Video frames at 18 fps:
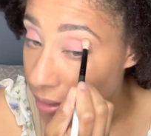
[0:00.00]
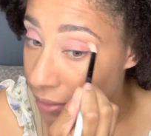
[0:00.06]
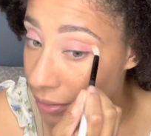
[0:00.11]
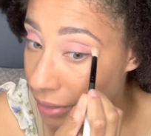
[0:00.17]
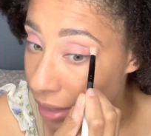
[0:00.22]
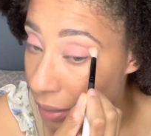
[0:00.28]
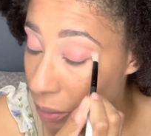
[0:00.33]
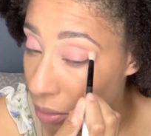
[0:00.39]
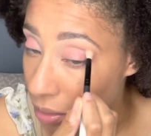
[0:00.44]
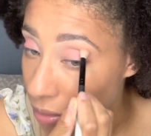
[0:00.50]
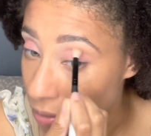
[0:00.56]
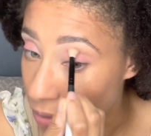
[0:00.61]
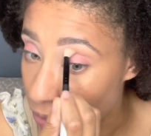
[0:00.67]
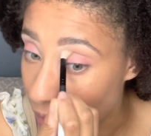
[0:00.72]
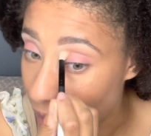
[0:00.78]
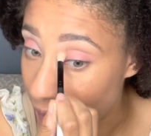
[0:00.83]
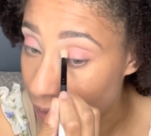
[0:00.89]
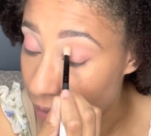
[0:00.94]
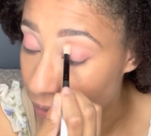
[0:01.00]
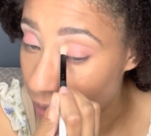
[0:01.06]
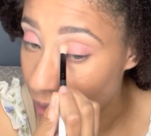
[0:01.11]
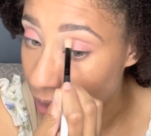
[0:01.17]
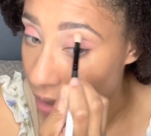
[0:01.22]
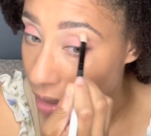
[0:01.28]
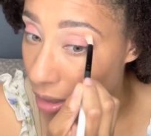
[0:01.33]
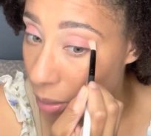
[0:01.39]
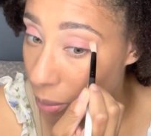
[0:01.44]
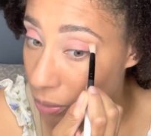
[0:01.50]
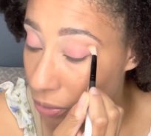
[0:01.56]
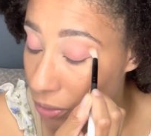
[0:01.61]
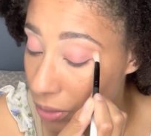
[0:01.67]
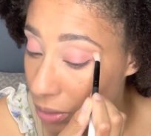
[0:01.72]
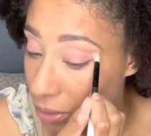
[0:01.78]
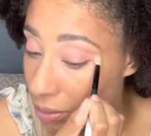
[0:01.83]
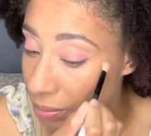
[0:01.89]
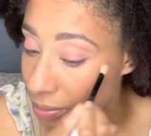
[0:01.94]
They were very, very
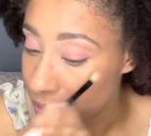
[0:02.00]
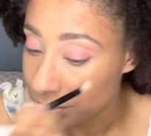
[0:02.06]
helpful.